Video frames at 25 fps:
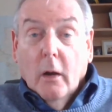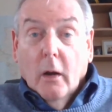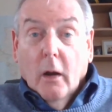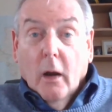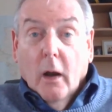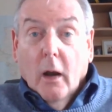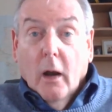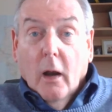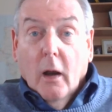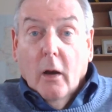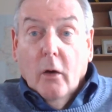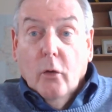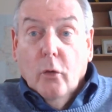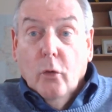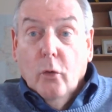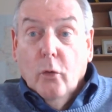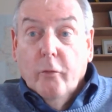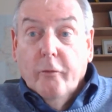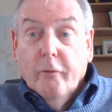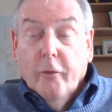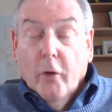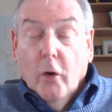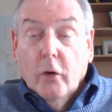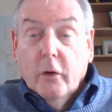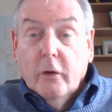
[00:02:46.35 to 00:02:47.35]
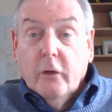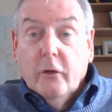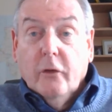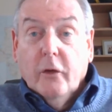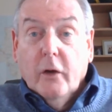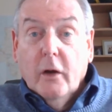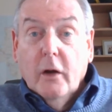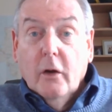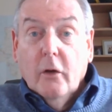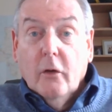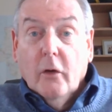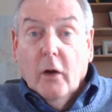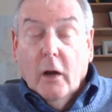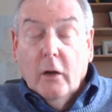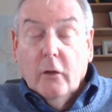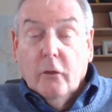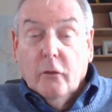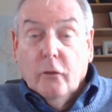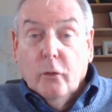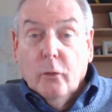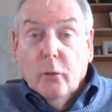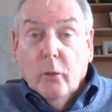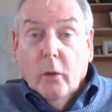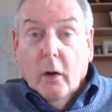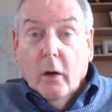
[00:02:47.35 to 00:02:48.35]
who volunteer and
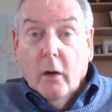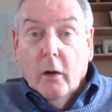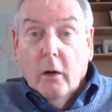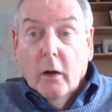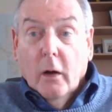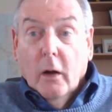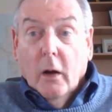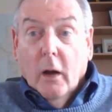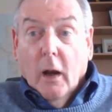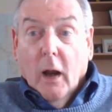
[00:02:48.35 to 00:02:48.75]
who are